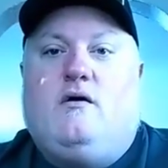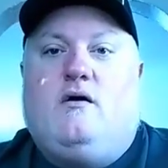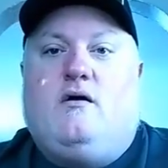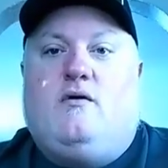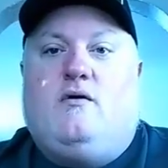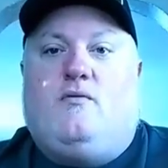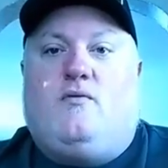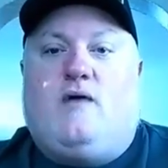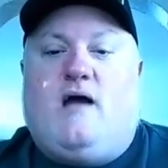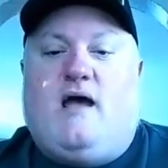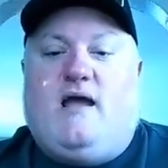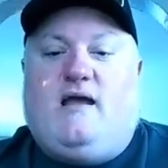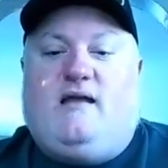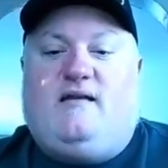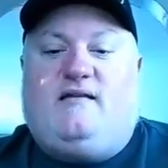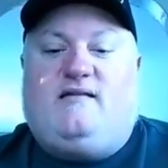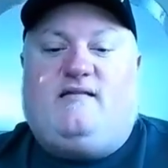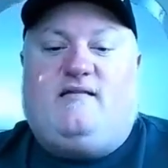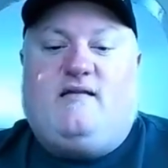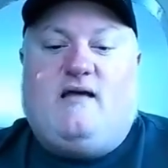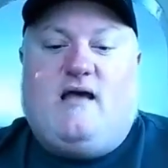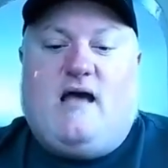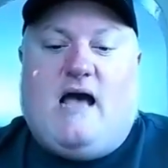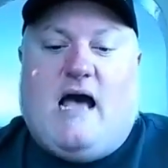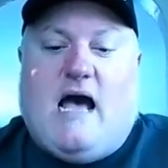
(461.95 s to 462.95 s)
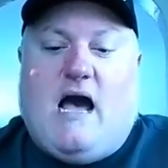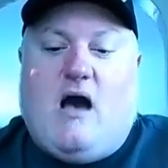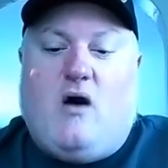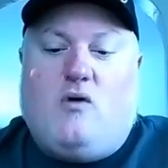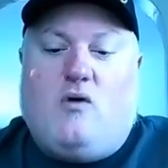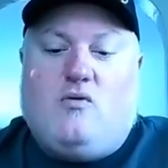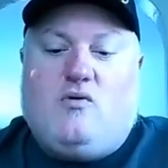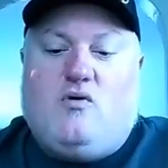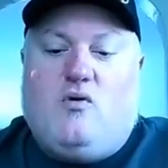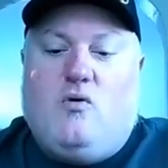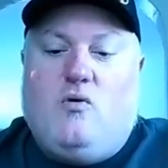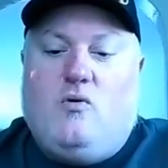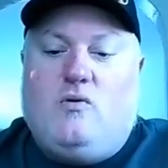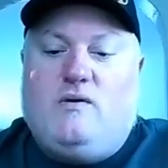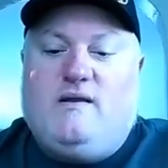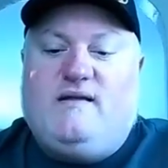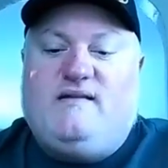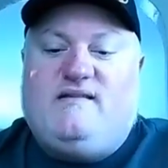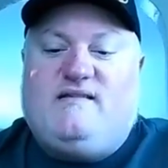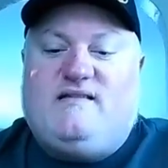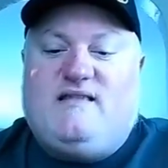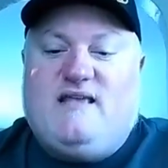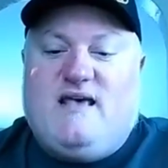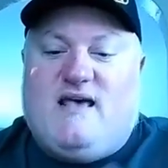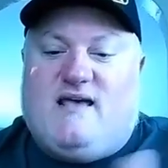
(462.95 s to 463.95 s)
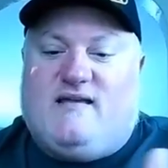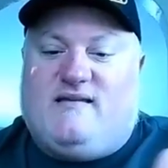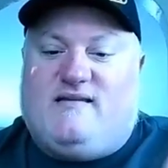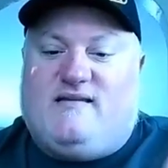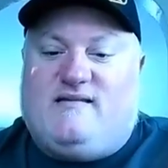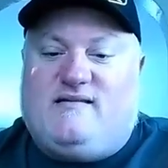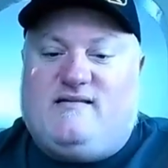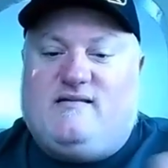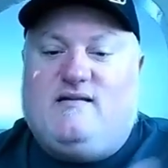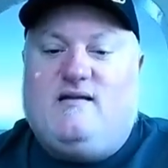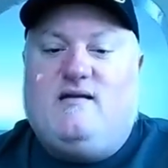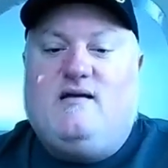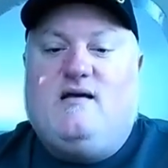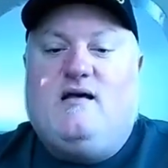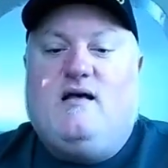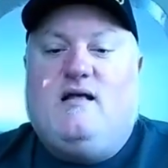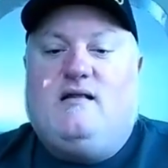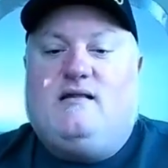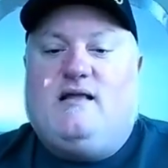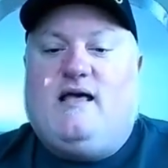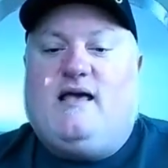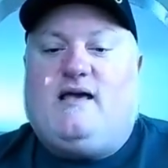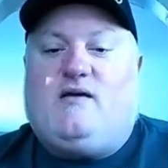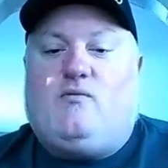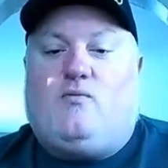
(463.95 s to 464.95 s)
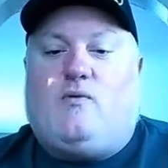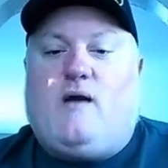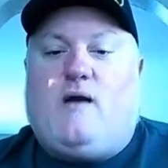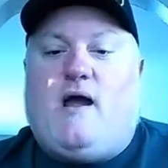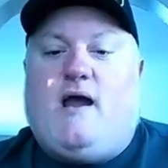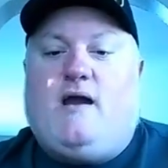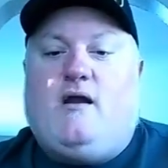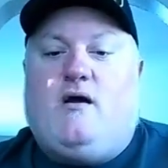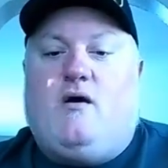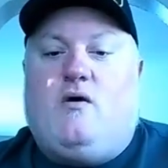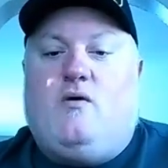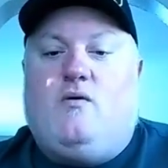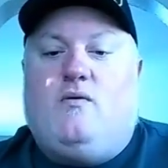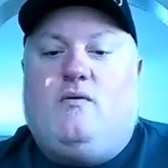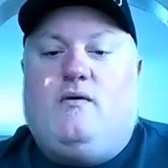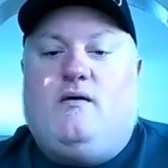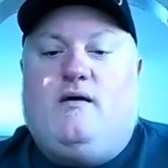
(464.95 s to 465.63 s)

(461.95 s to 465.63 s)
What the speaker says: Right? How cool is this? Like Rhino.